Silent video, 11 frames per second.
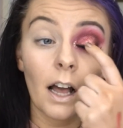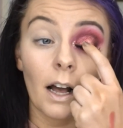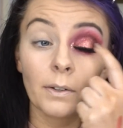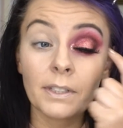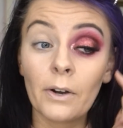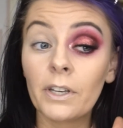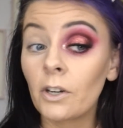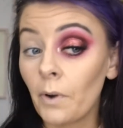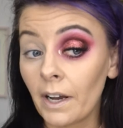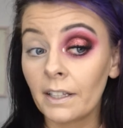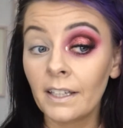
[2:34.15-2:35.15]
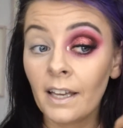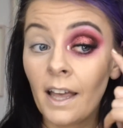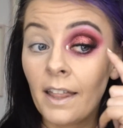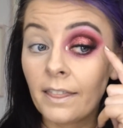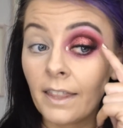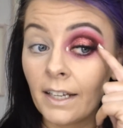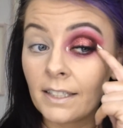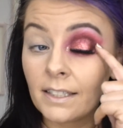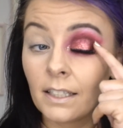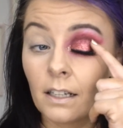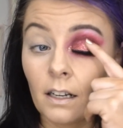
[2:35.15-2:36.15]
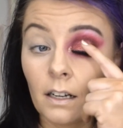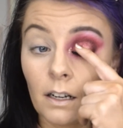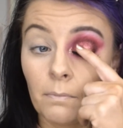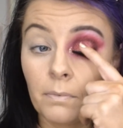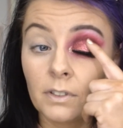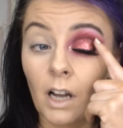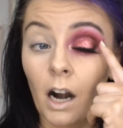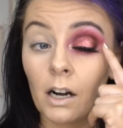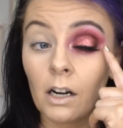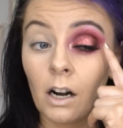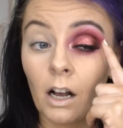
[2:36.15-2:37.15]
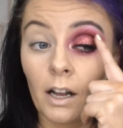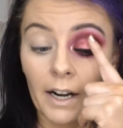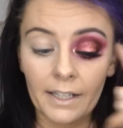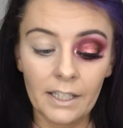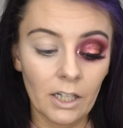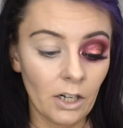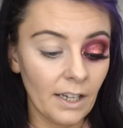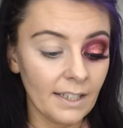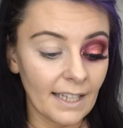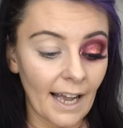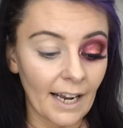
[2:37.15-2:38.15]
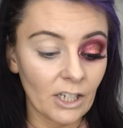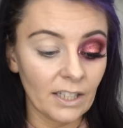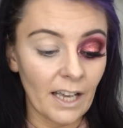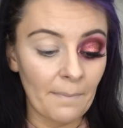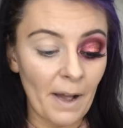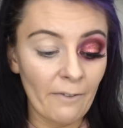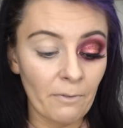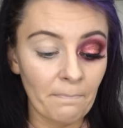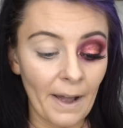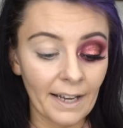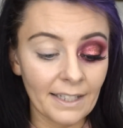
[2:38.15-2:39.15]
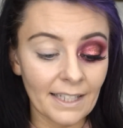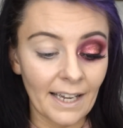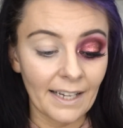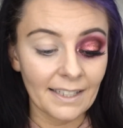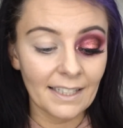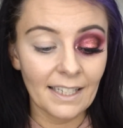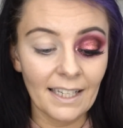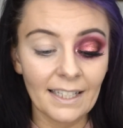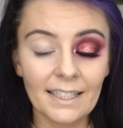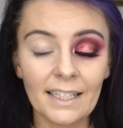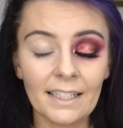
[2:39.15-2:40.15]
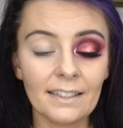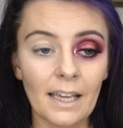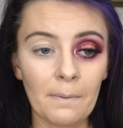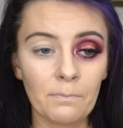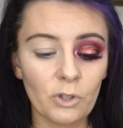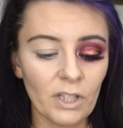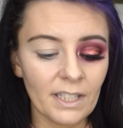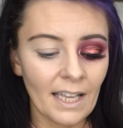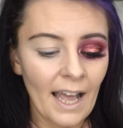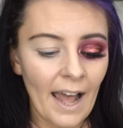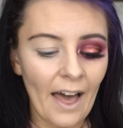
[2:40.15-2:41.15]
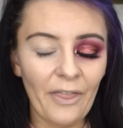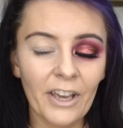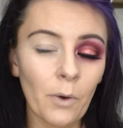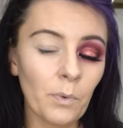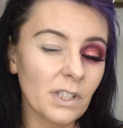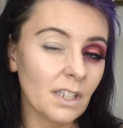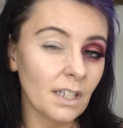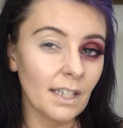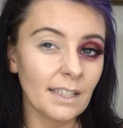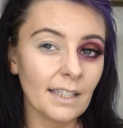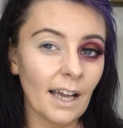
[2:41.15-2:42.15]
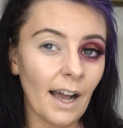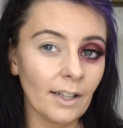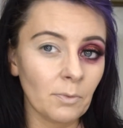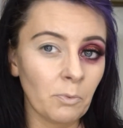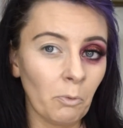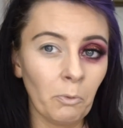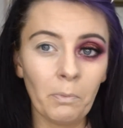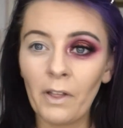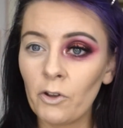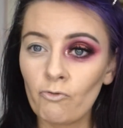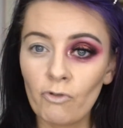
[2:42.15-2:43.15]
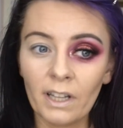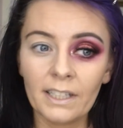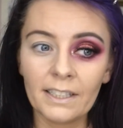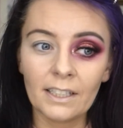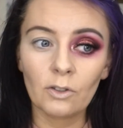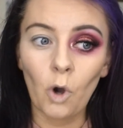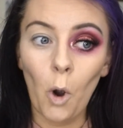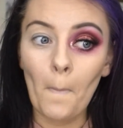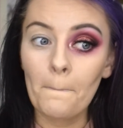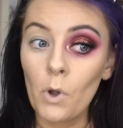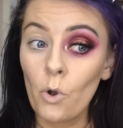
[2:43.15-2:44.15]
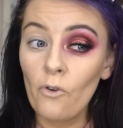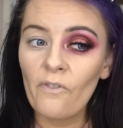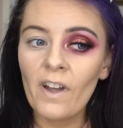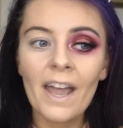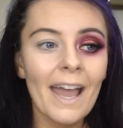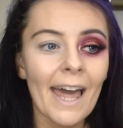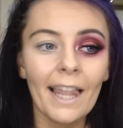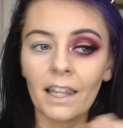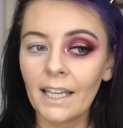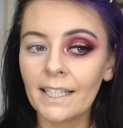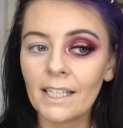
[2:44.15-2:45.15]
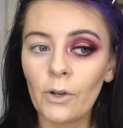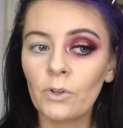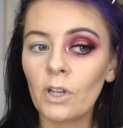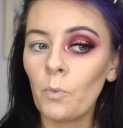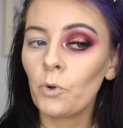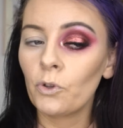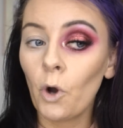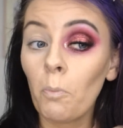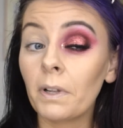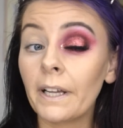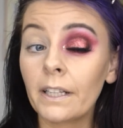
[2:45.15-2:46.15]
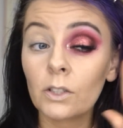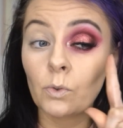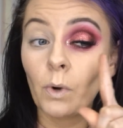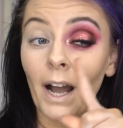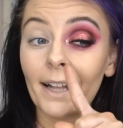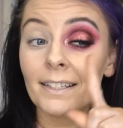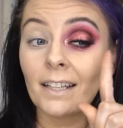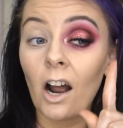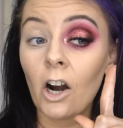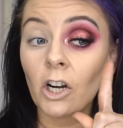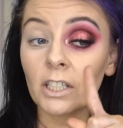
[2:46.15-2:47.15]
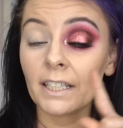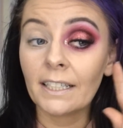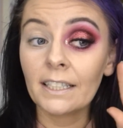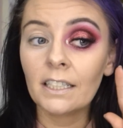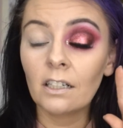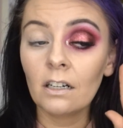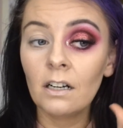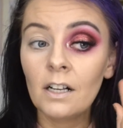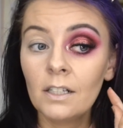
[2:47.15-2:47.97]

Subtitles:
I'll tell you quickly, this darker colour in here is actually a bit of a mix. It is Crazy and Temptress. I think it was Crazy that I had the problem with. It really did not move, it lay down and would not blend, so I had this harsh line here,